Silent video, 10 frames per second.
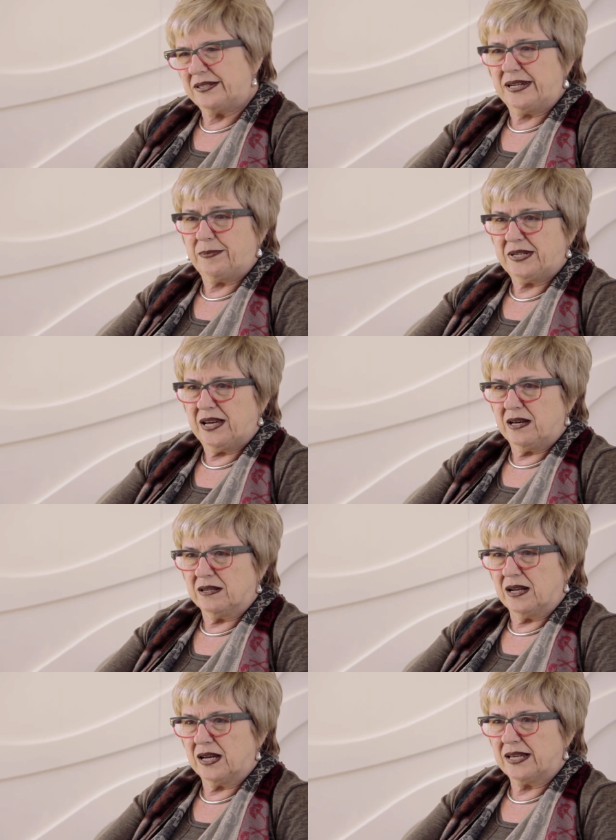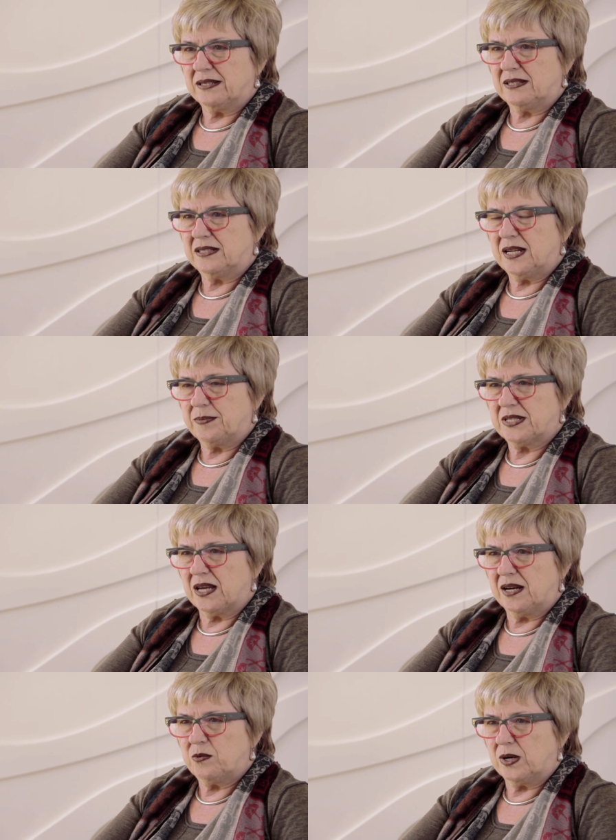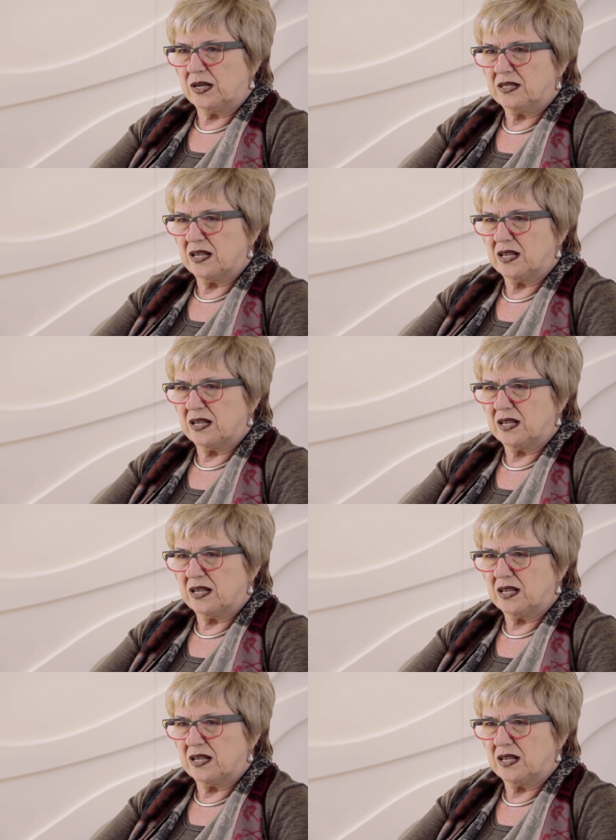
a step down? I guess a step sideways.